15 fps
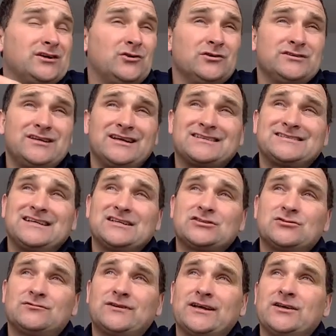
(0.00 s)
can say
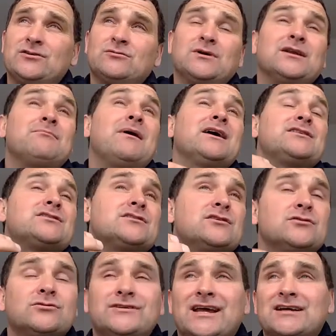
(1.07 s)
stuff like, well,
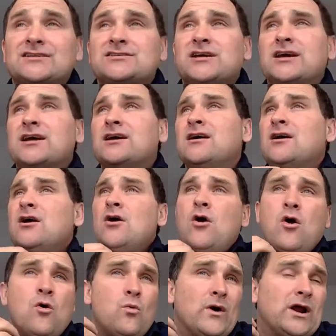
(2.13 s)
imagine next year
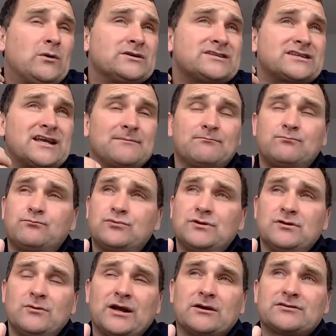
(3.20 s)
when our skip
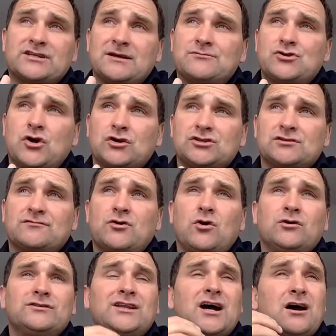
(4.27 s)
charges have
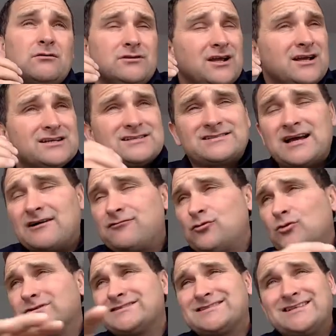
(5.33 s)
gone down, staff
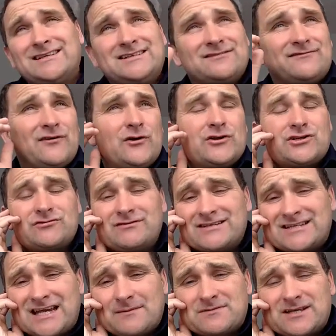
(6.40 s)
won't see furniture in
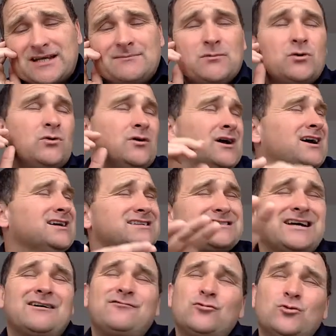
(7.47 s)
skips anymore.
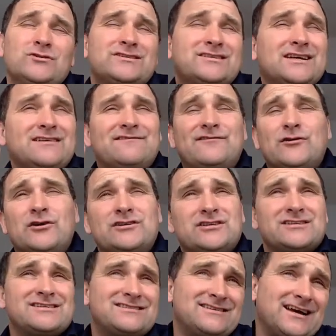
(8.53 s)
Staff won't see
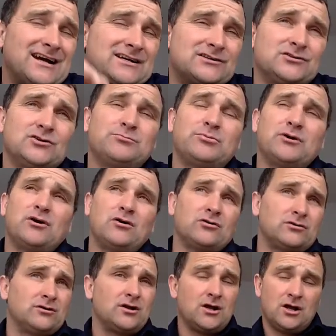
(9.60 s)
furniture stacked up
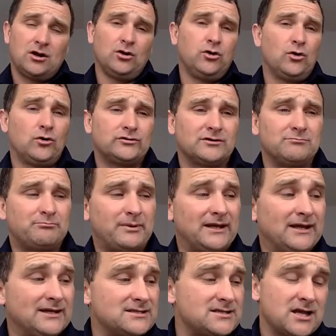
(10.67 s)
on load and
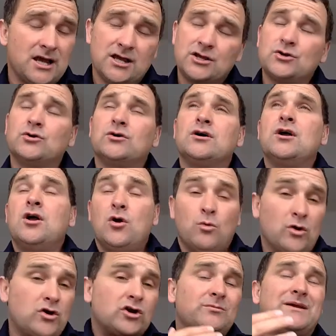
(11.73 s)
bays.
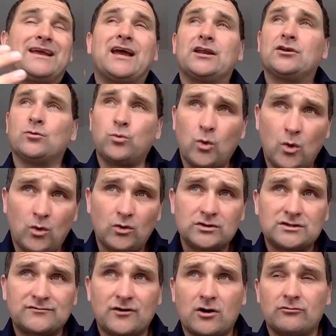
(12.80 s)
We're going to be getting
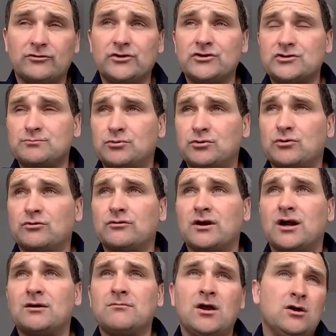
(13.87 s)
awards for our reuse
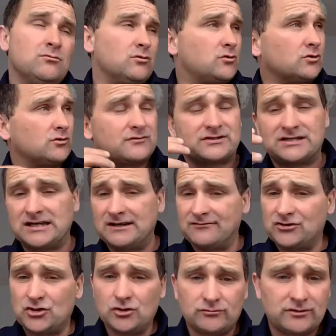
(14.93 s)
program. We're going to have
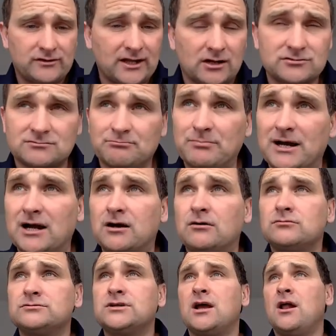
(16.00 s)
saved
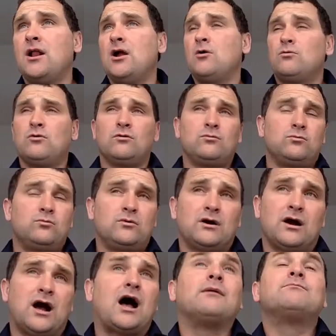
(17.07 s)
£200,000.
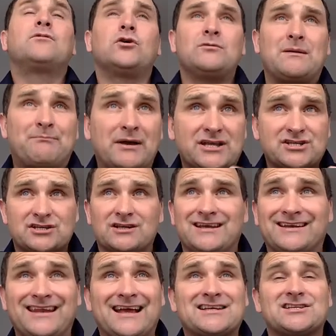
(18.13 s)
I'm going to be pitching to
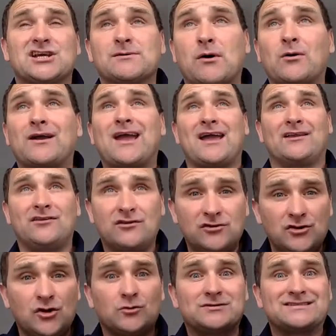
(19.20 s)
you next year about
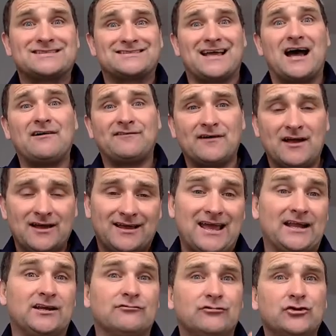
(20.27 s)
getting new staff,
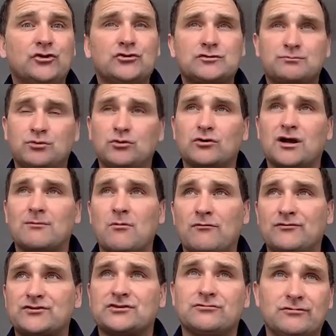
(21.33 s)
getting a reuse program
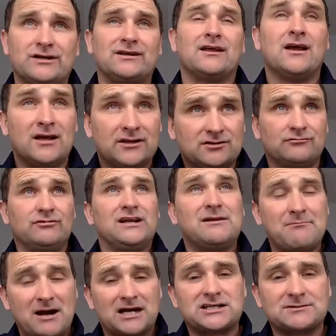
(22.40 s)
officer in to
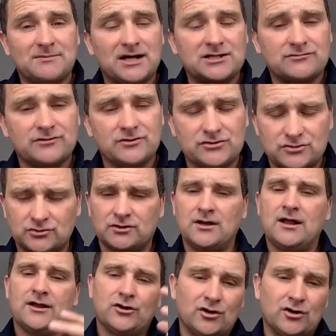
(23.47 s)
really maximise reuse. So